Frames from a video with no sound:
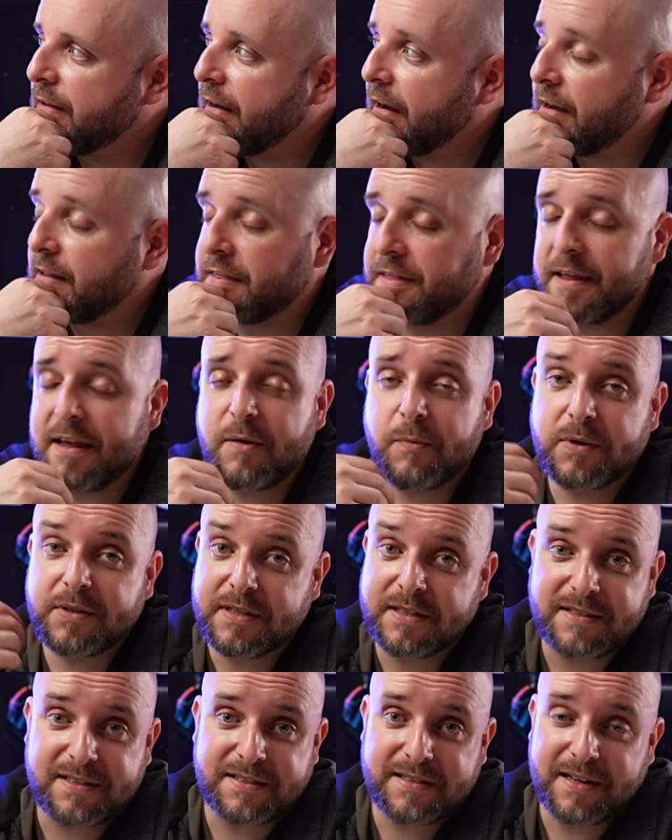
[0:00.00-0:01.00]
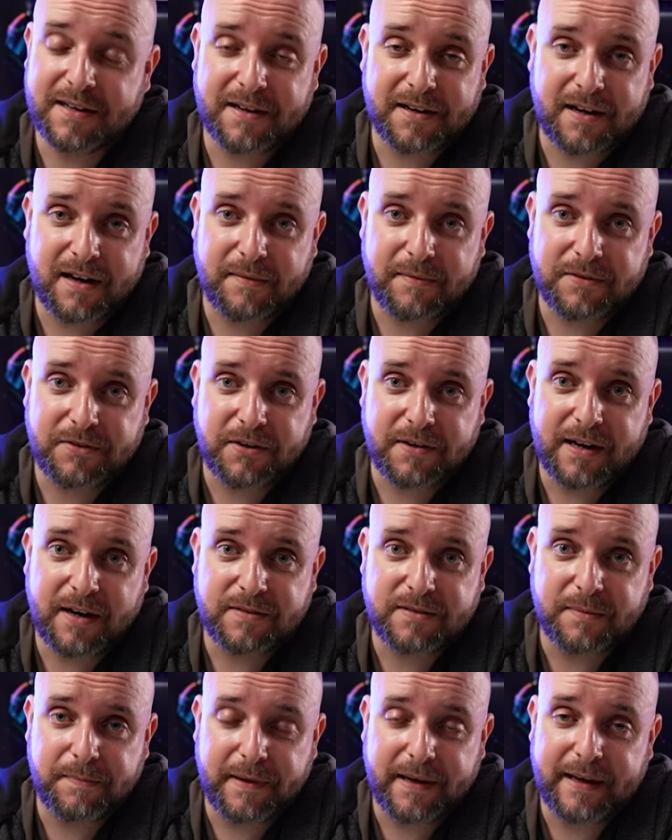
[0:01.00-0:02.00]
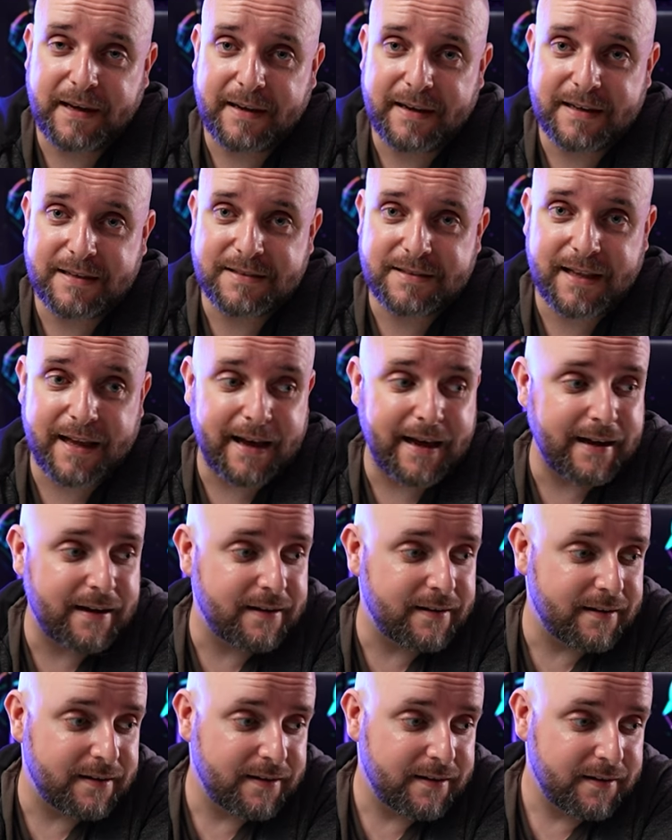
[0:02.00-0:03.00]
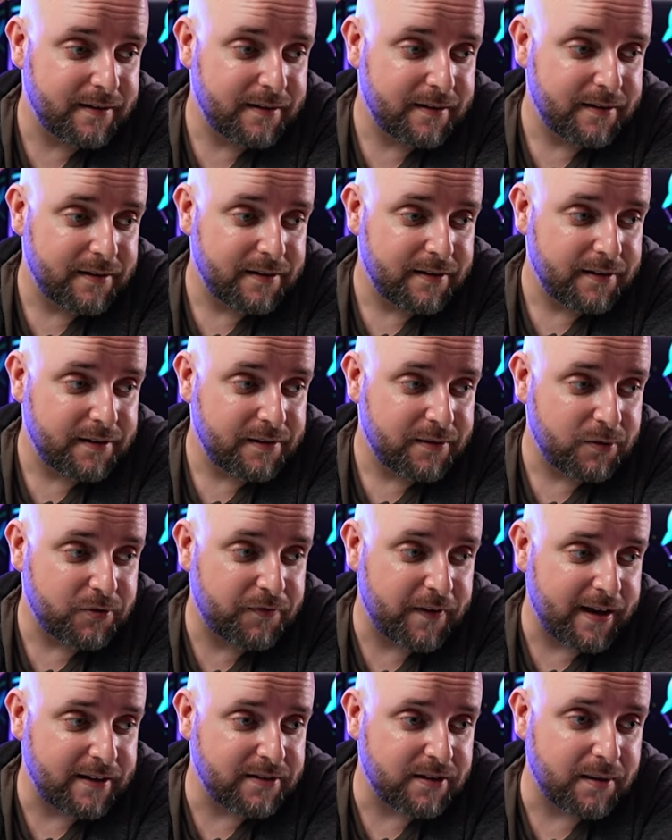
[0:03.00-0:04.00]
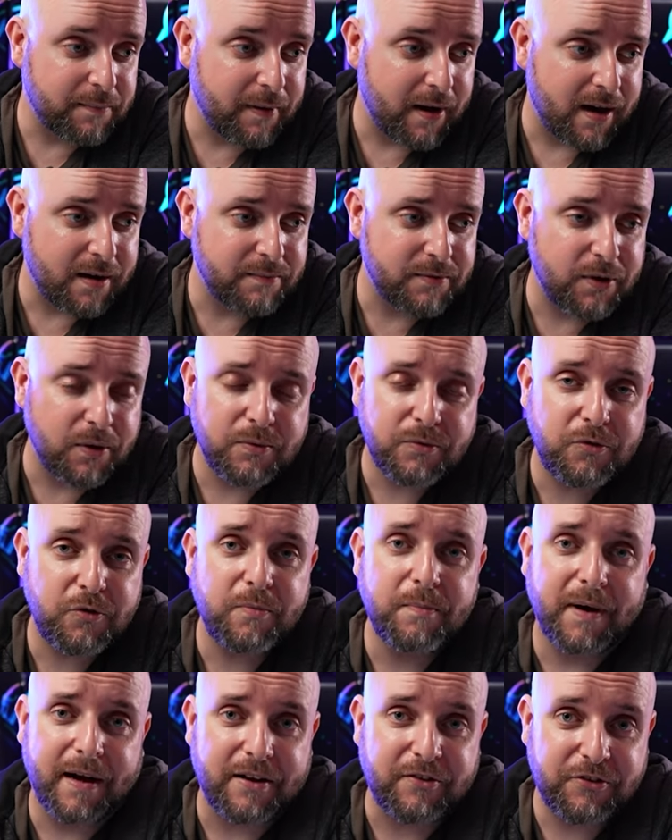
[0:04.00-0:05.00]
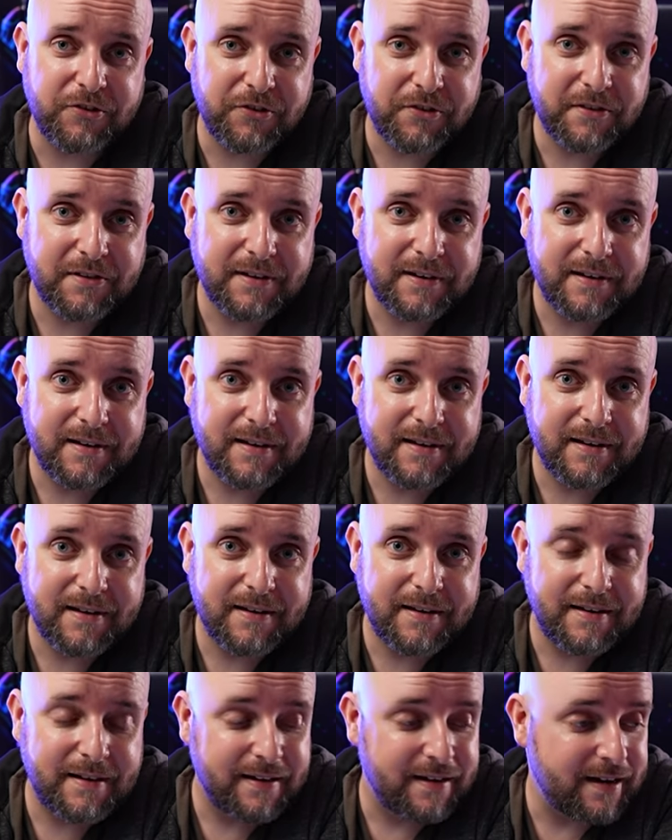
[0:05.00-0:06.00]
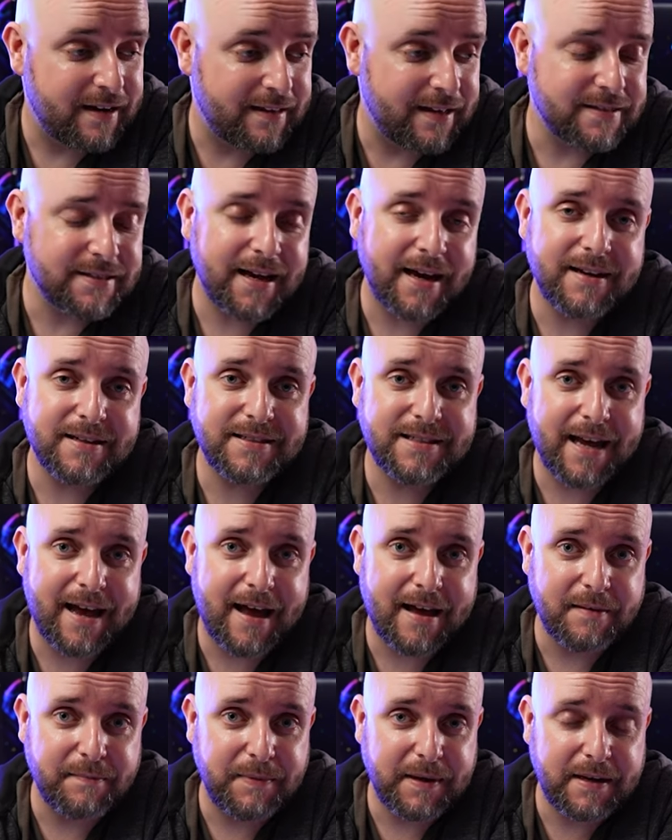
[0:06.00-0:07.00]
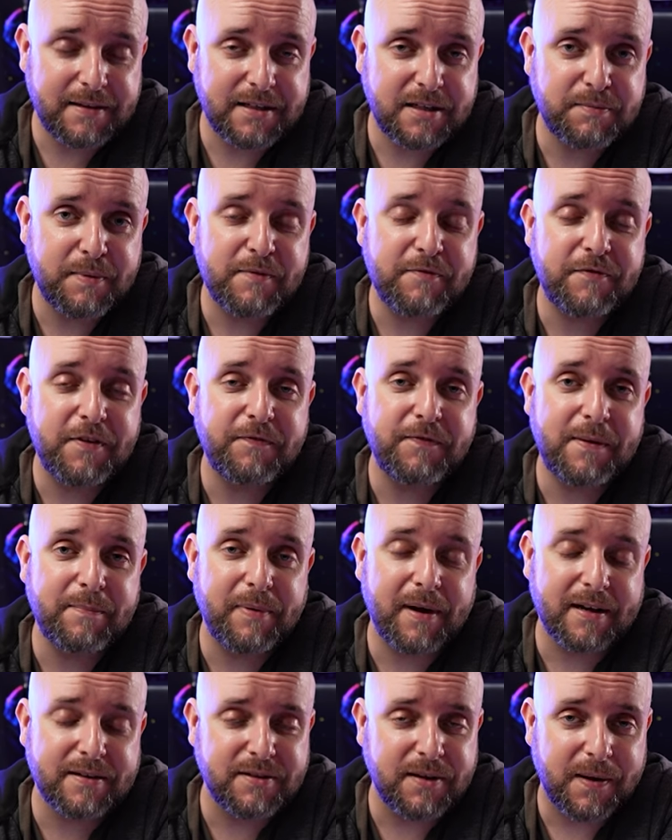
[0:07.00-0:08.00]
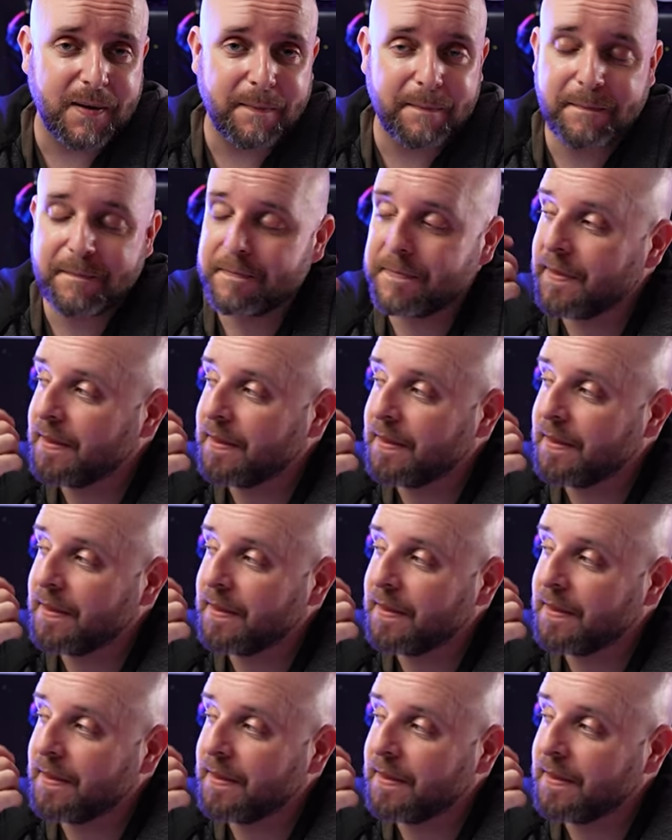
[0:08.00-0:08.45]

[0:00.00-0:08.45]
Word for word: I think what this is going to turn out to be is that those fans at the bottom don't do much. And that's kind of sad because I spent 50 bucks on them.